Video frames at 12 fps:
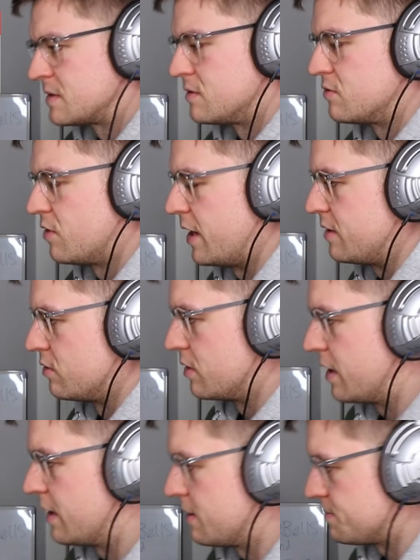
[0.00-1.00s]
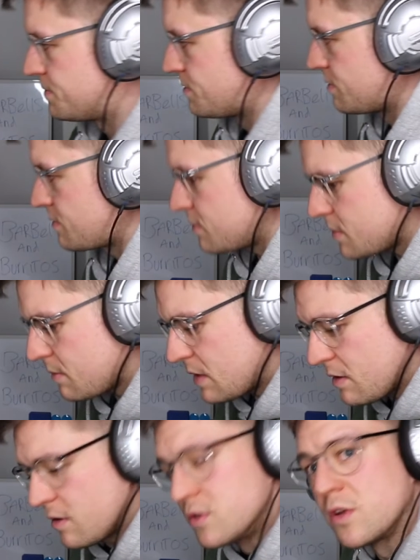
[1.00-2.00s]
Right, okay.
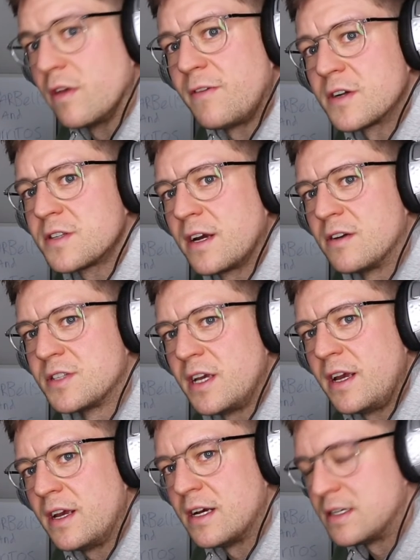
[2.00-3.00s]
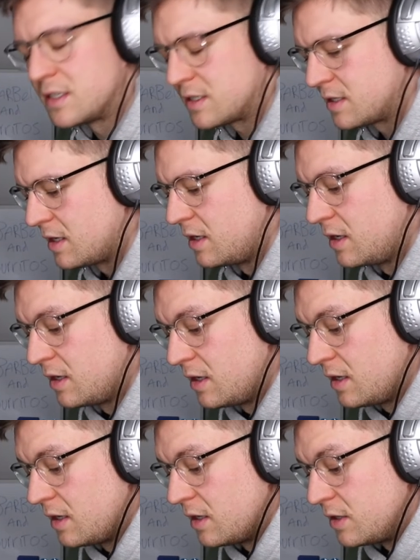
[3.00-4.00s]
So the first thing I'll say to you is,
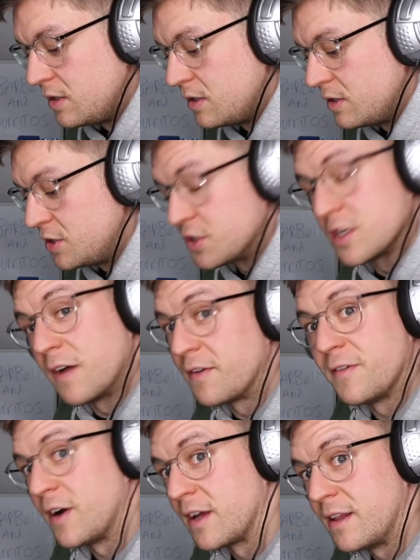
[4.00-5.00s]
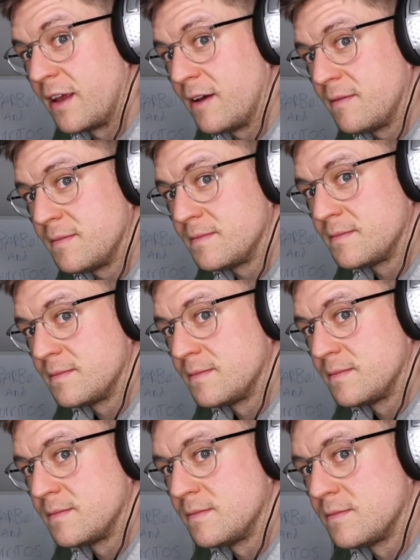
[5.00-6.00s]
you just have to fucking do it.
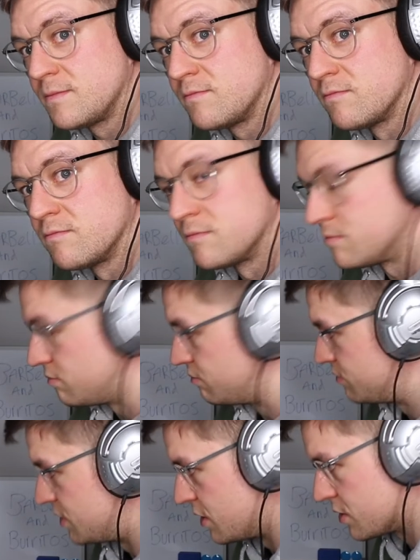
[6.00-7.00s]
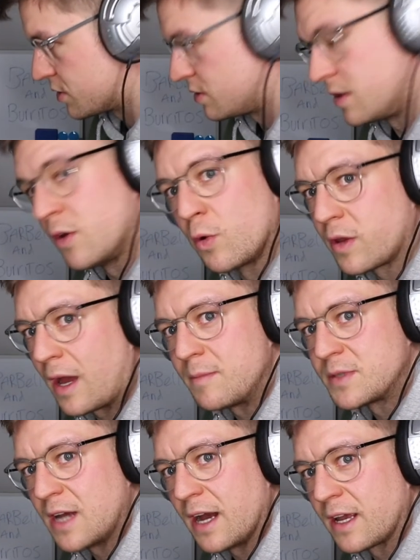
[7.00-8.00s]
There's no tips
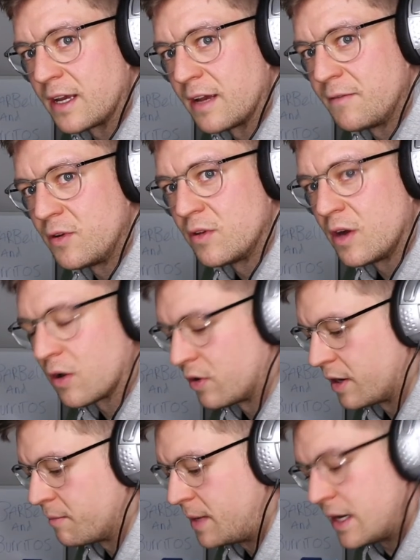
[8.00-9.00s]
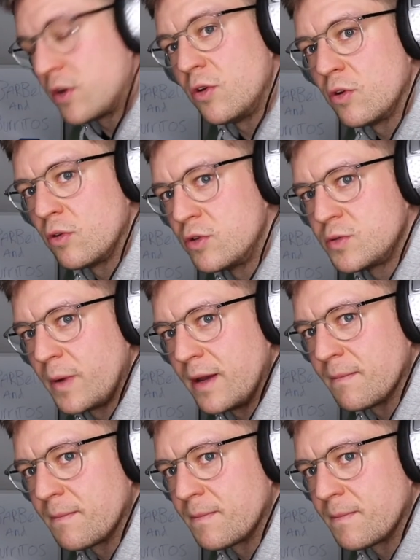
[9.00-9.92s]
that I can give you that are going to make you lose weight.